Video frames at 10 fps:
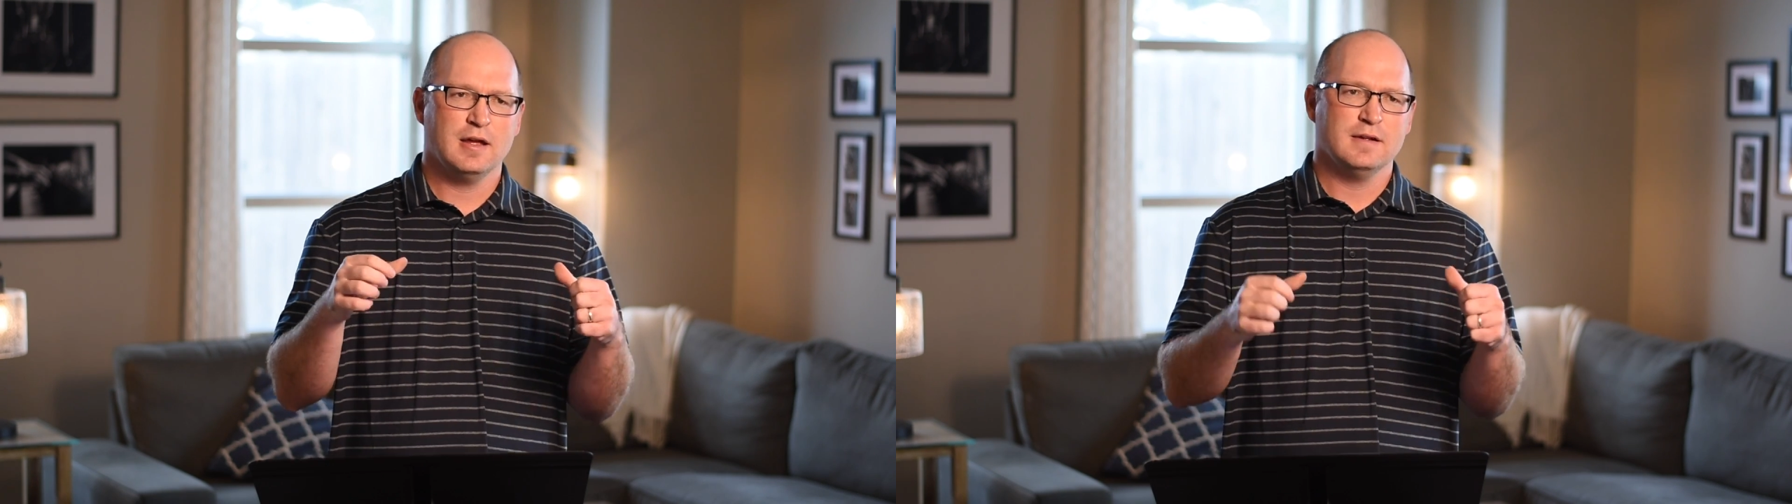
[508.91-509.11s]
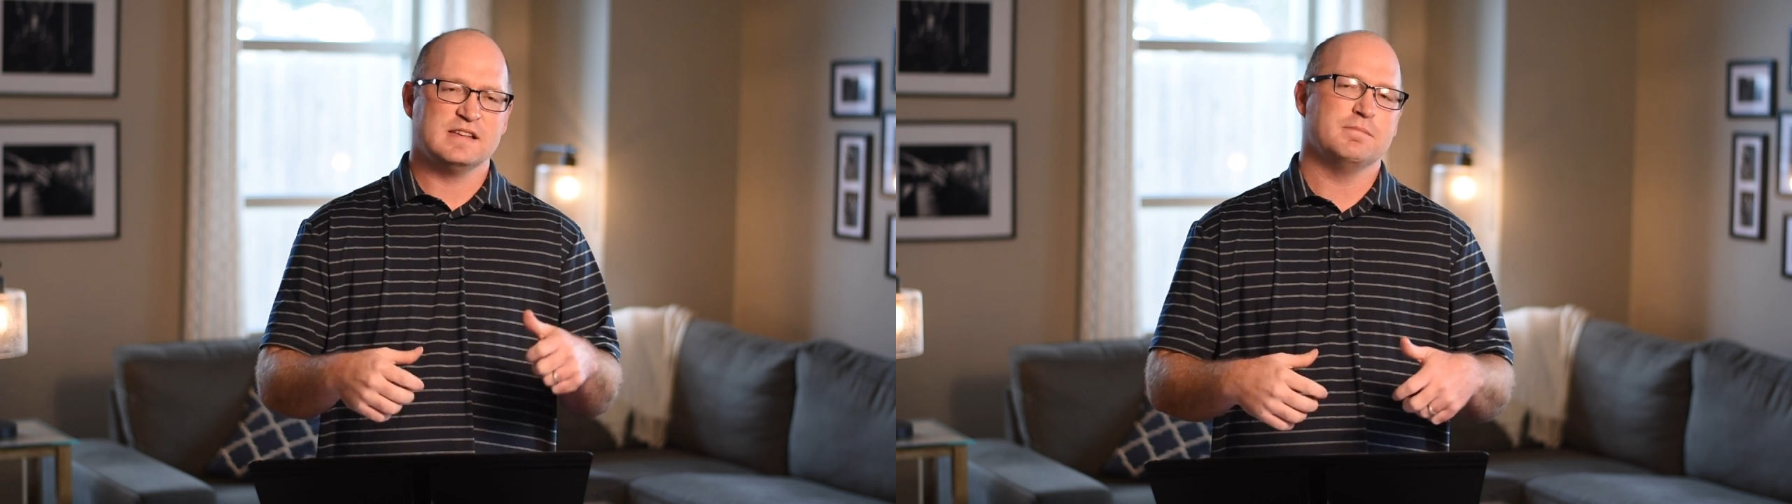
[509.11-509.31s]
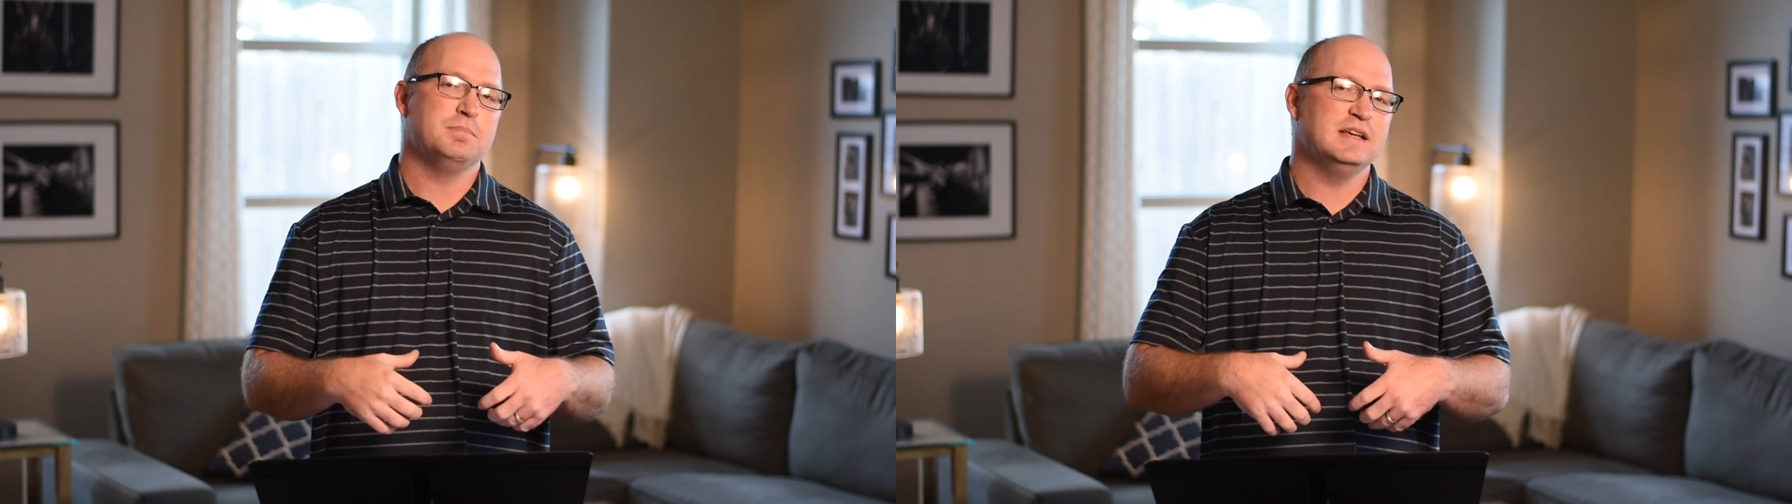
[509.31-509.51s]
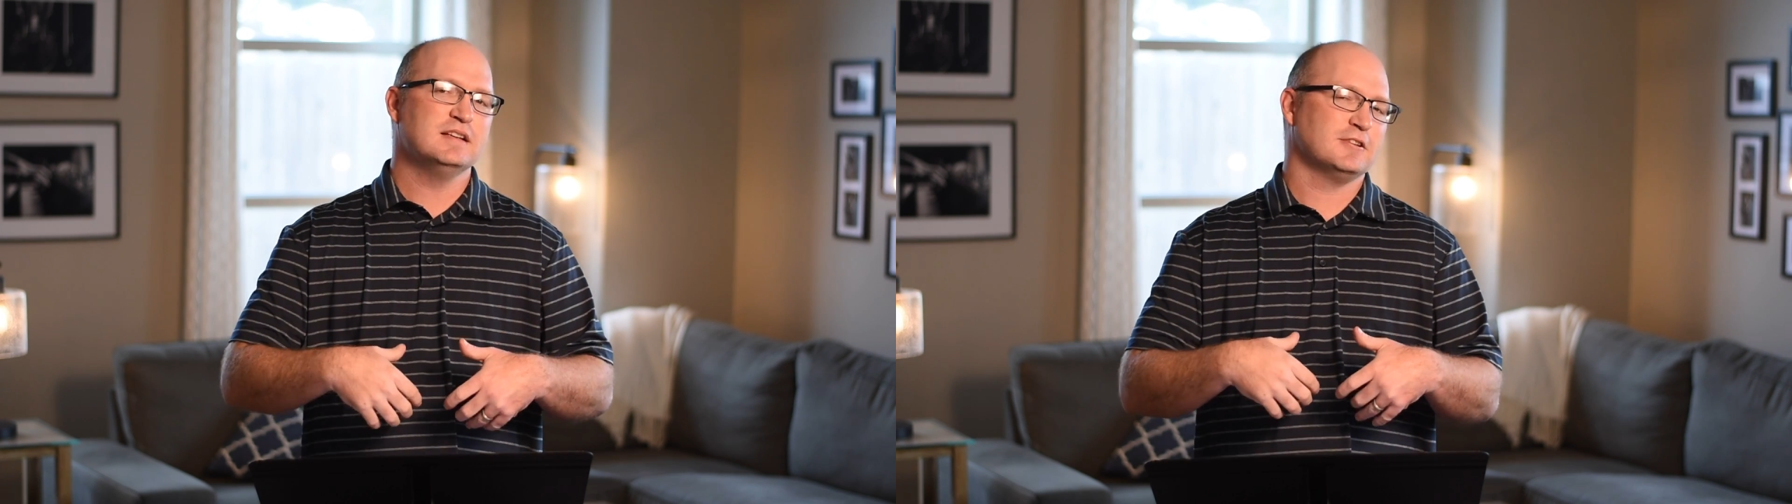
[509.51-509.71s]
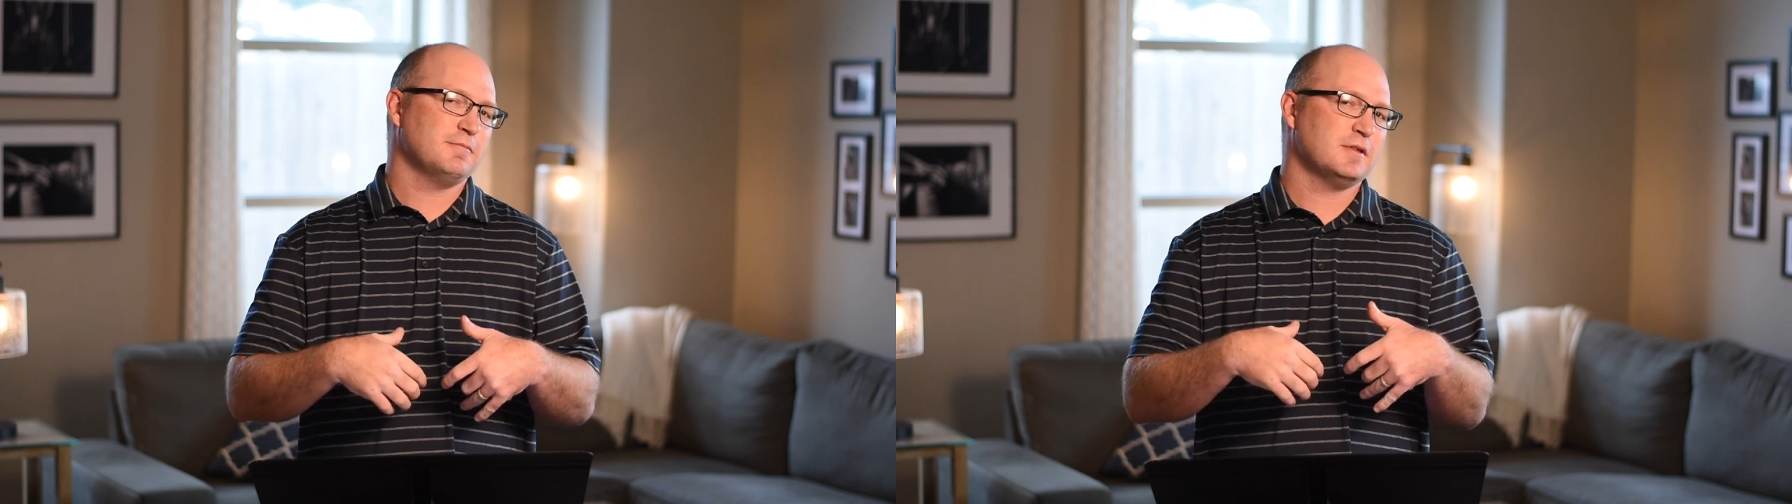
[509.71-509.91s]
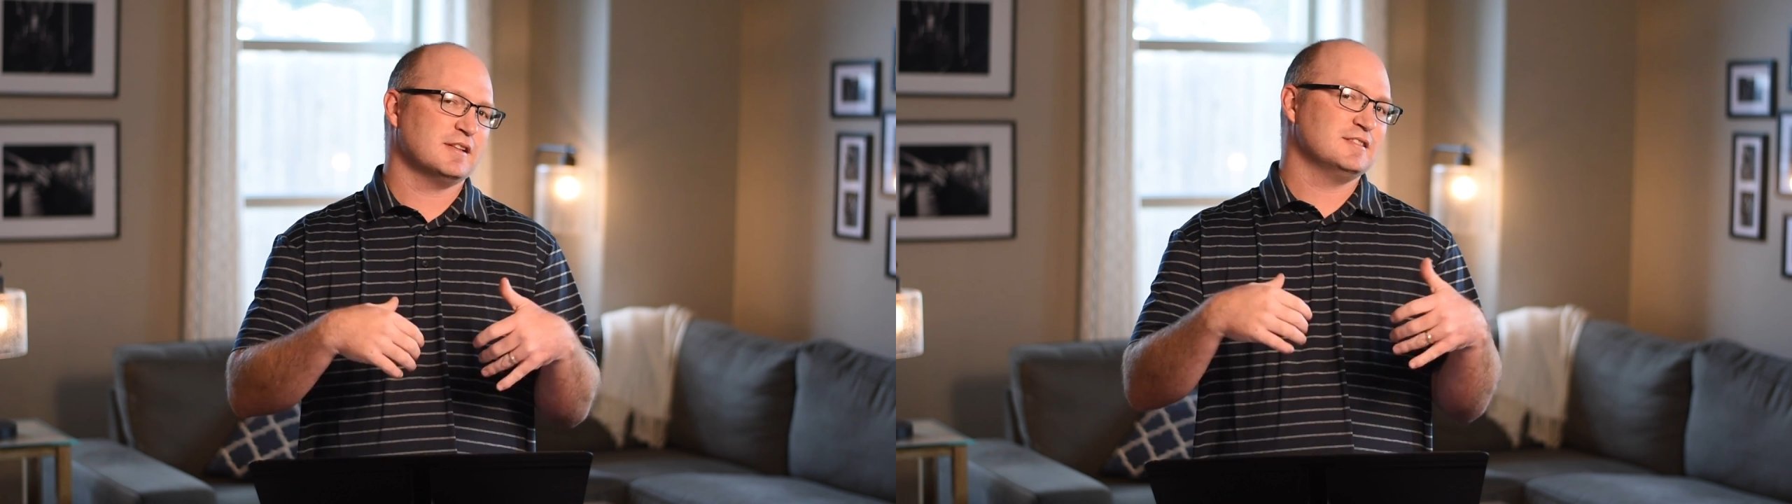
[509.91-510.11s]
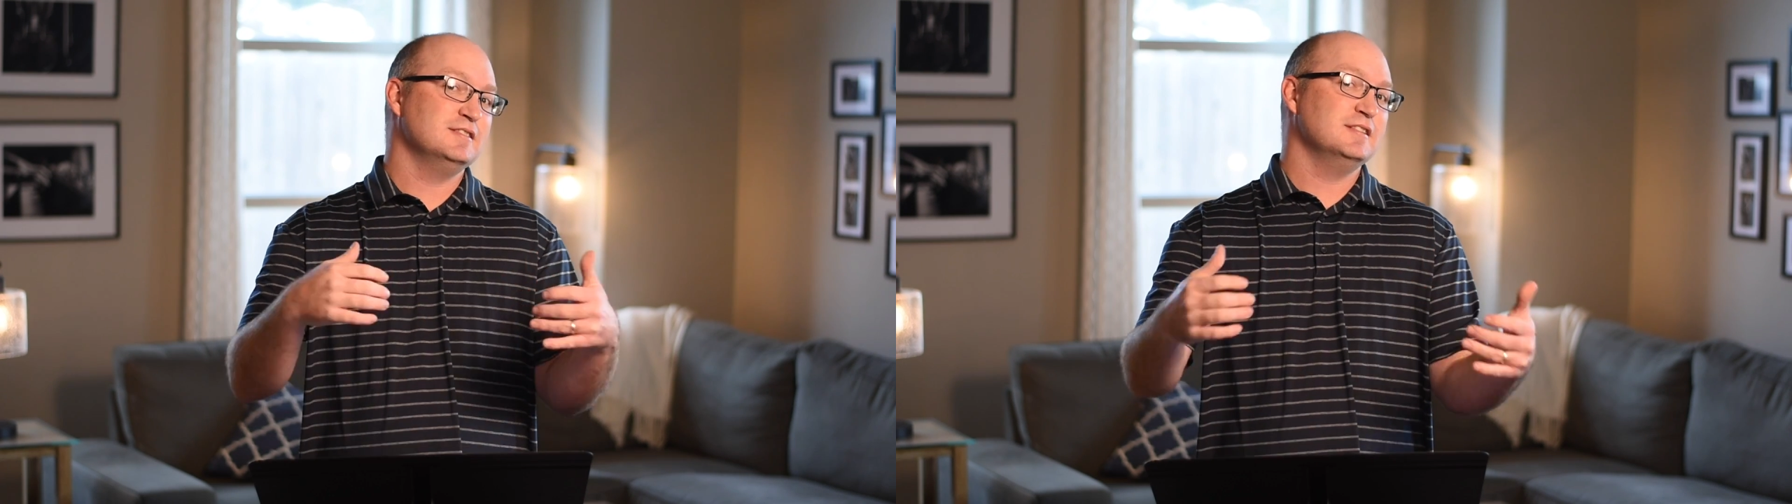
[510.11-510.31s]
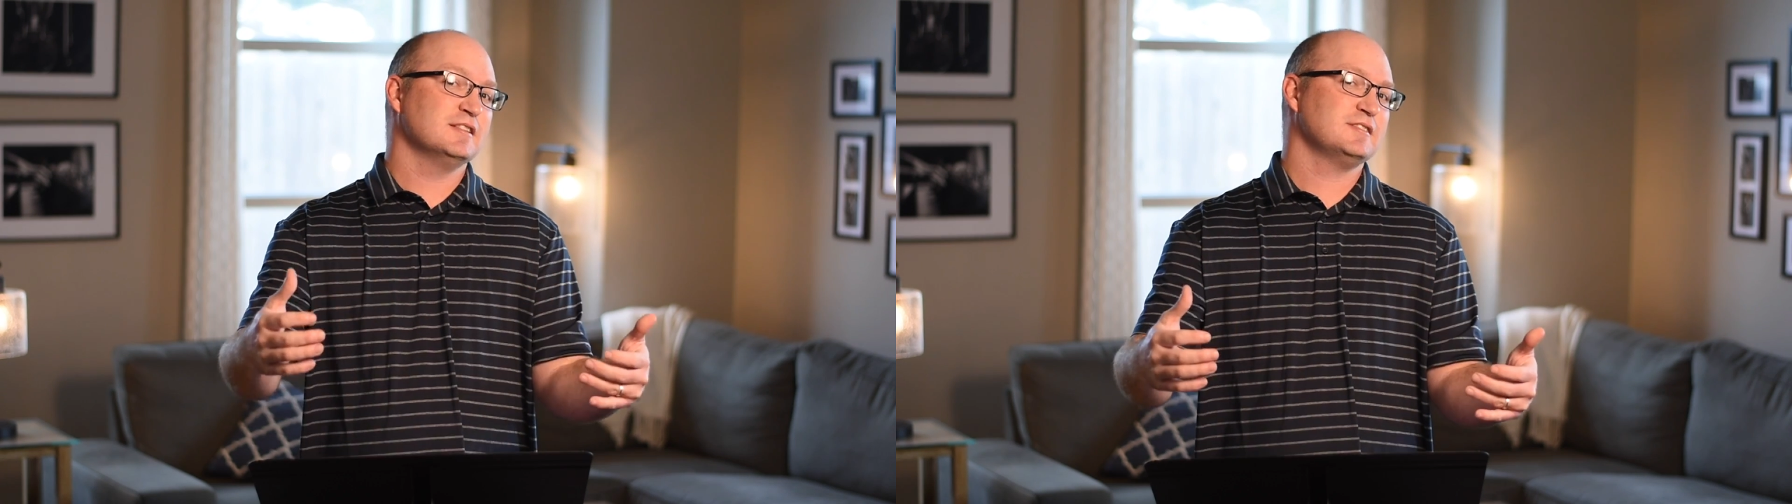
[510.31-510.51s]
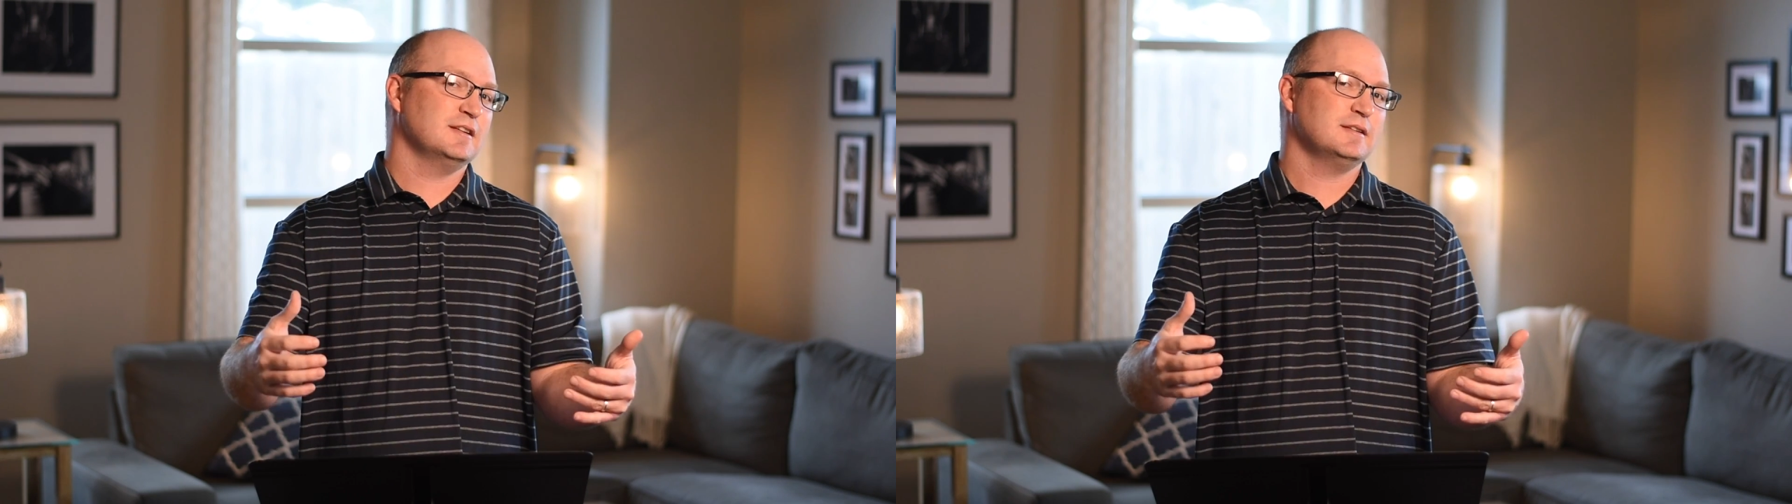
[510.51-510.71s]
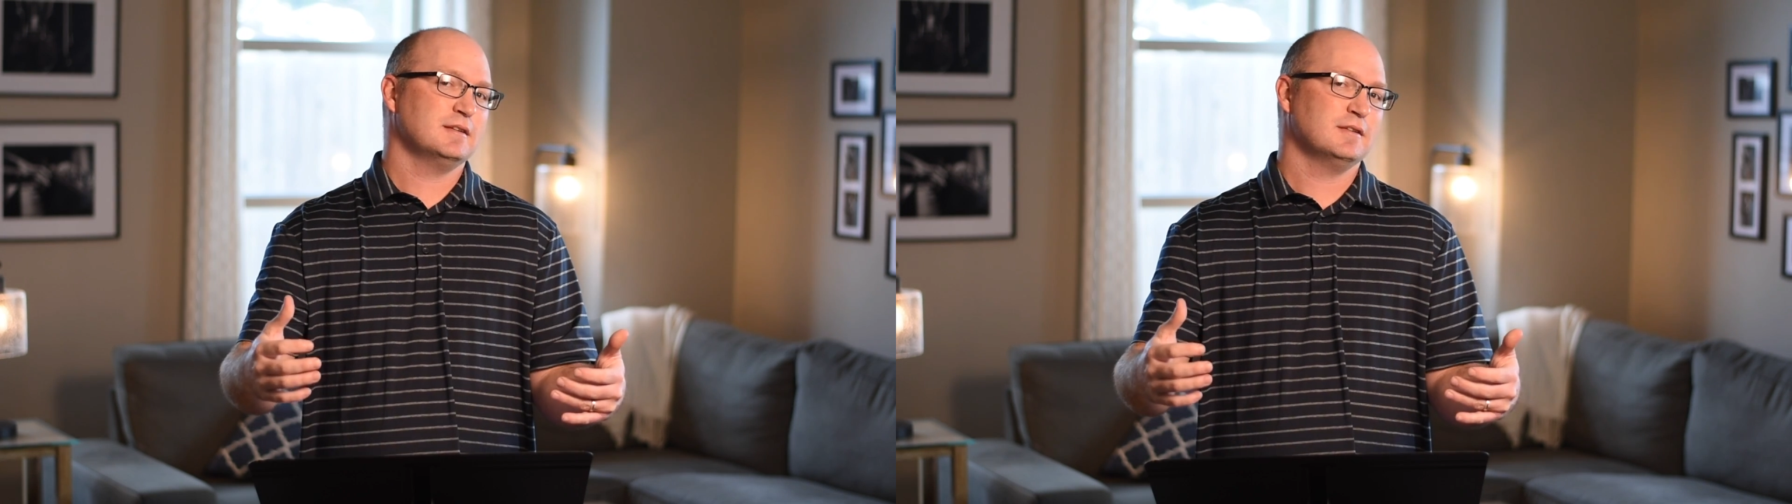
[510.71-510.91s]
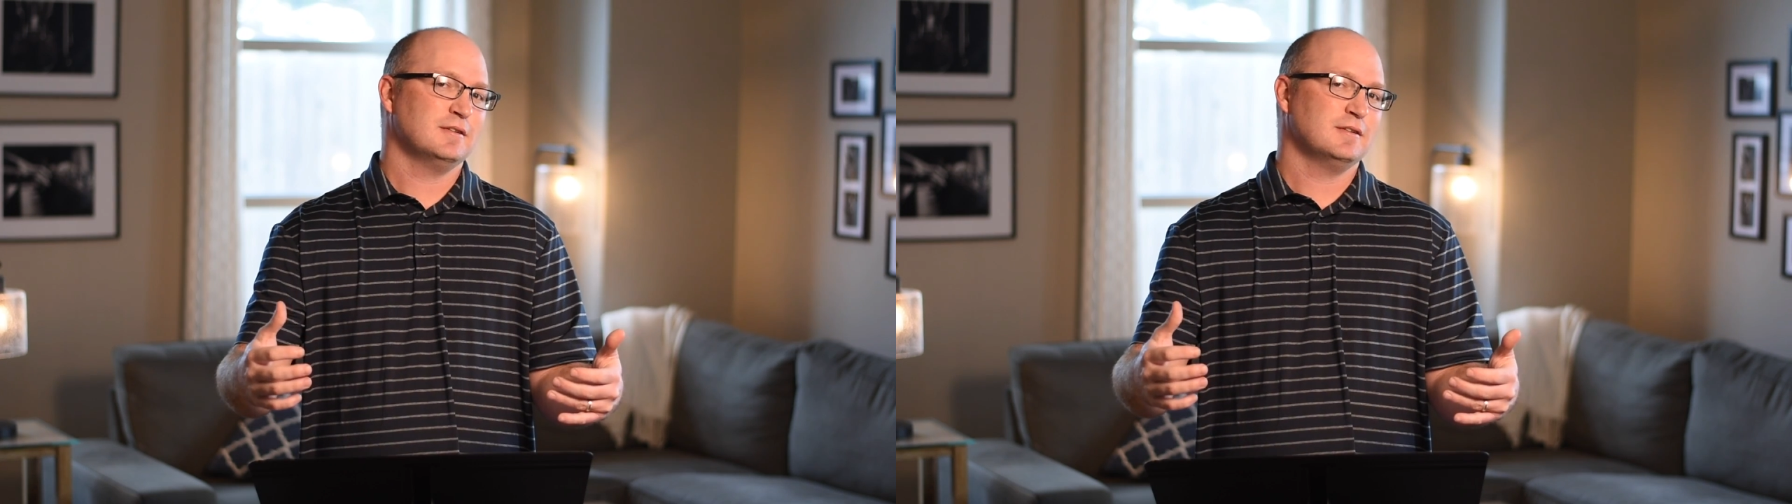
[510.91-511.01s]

to be something that's distant